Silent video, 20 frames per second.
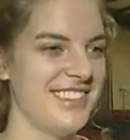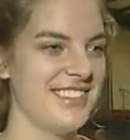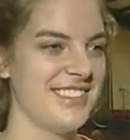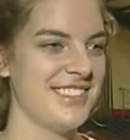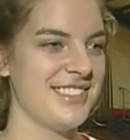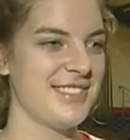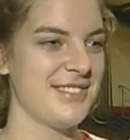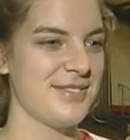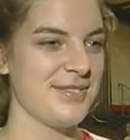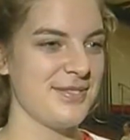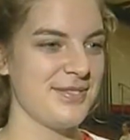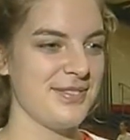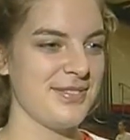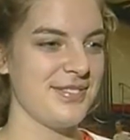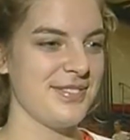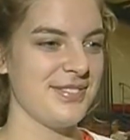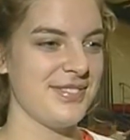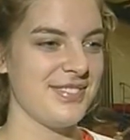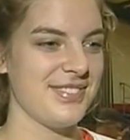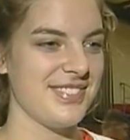marked
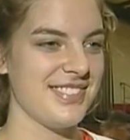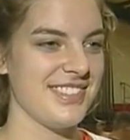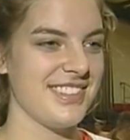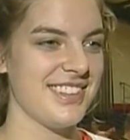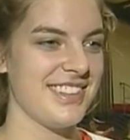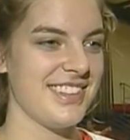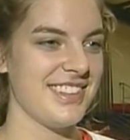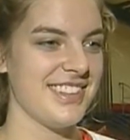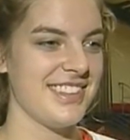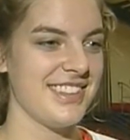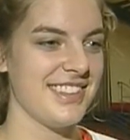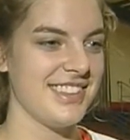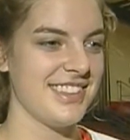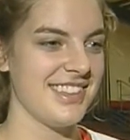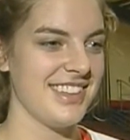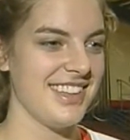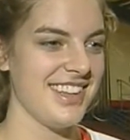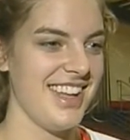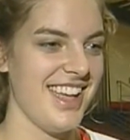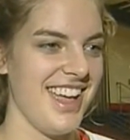woman tonight against Oak Bay.
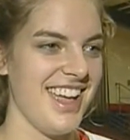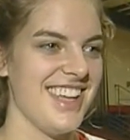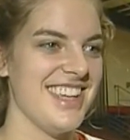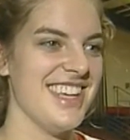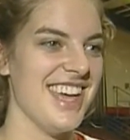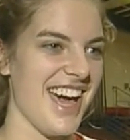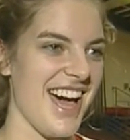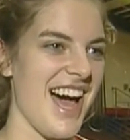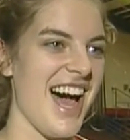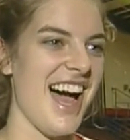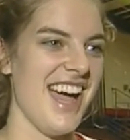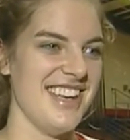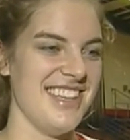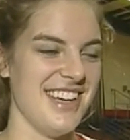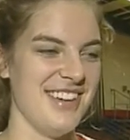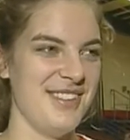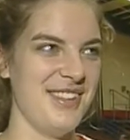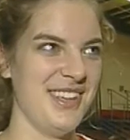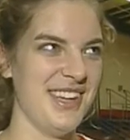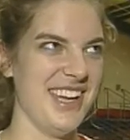Yeah, I
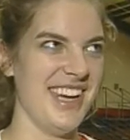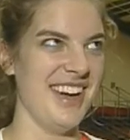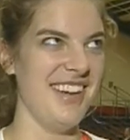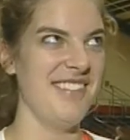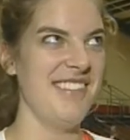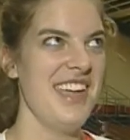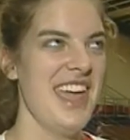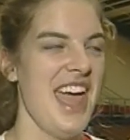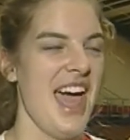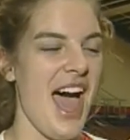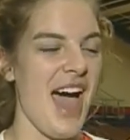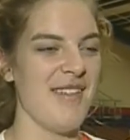definitely am.